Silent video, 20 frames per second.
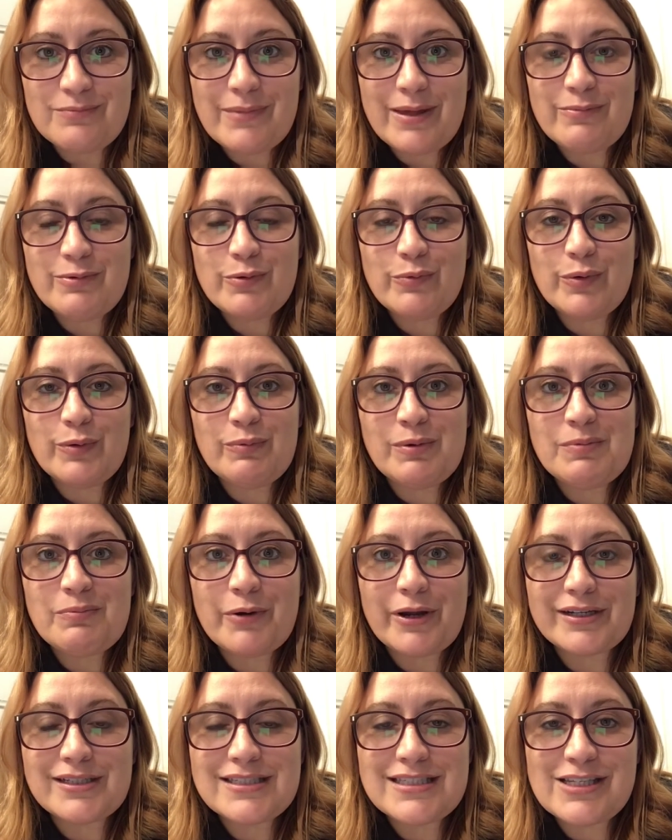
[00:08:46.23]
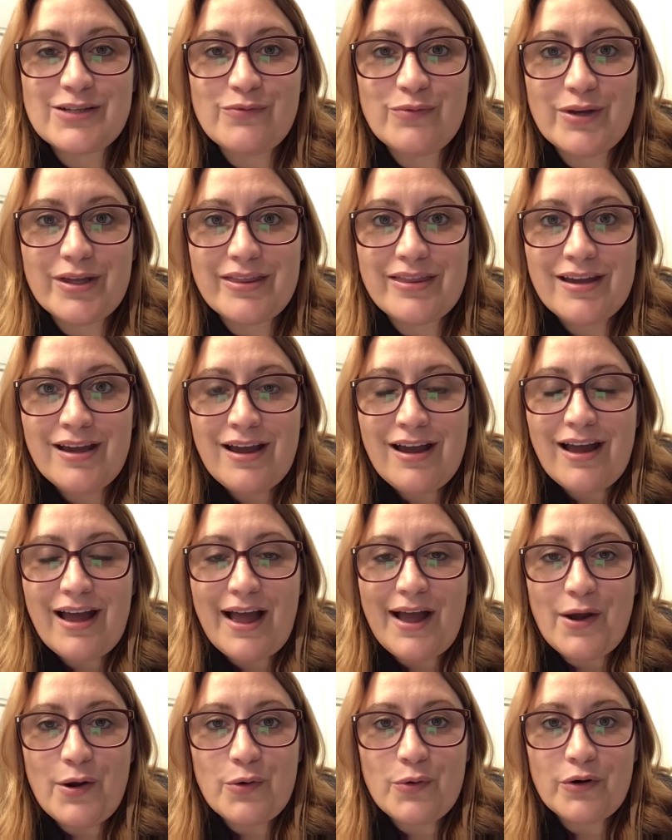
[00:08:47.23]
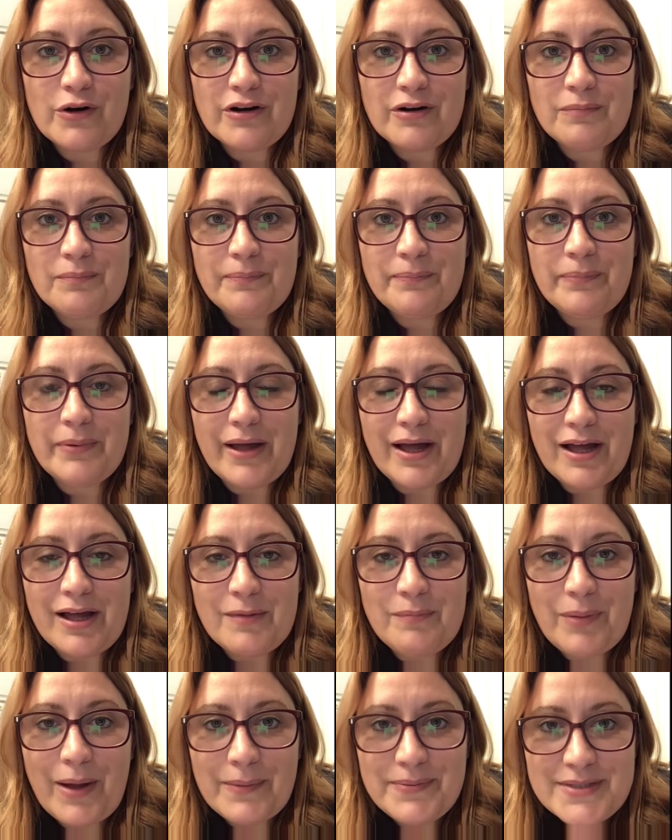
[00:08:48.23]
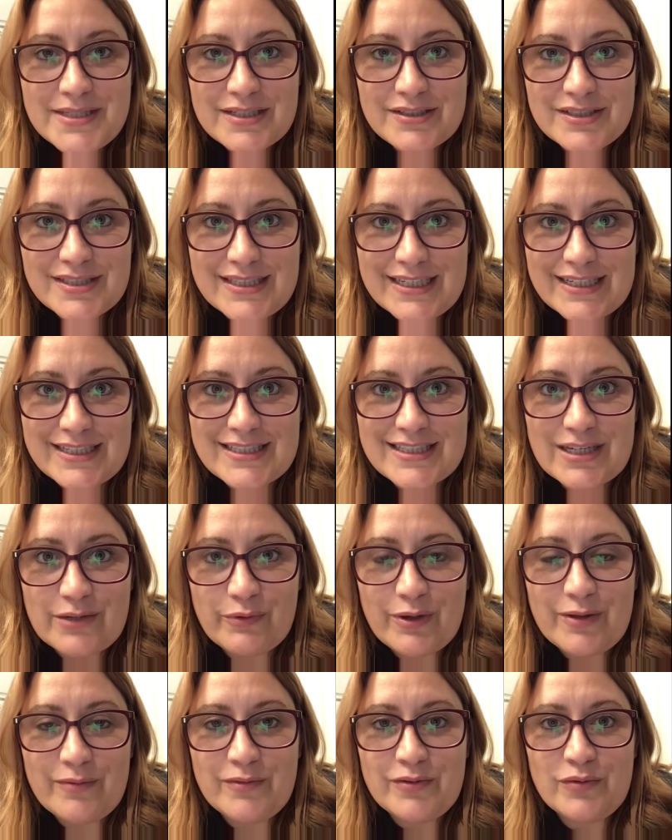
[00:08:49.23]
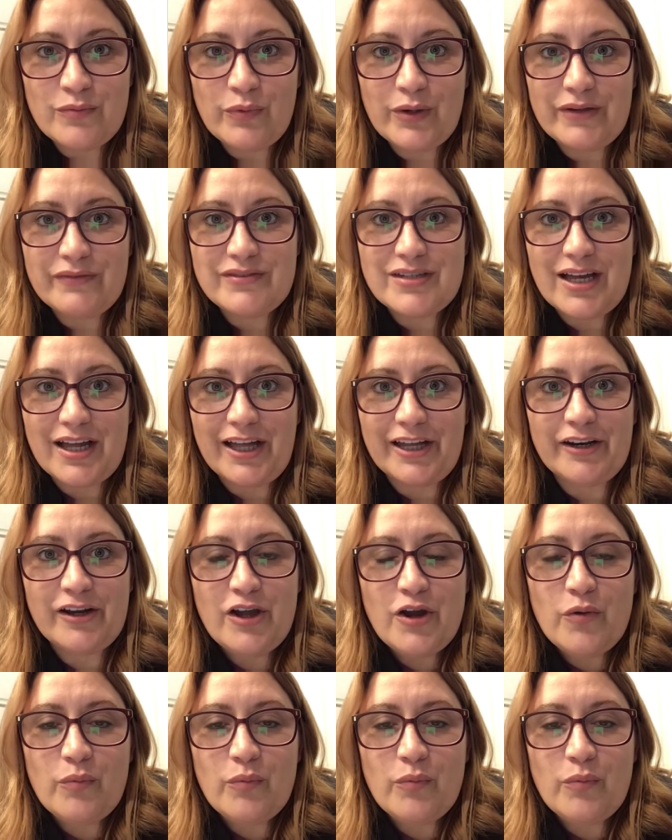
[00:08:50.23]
Maybe we'd be practicing with our popsicle sticks that we've done,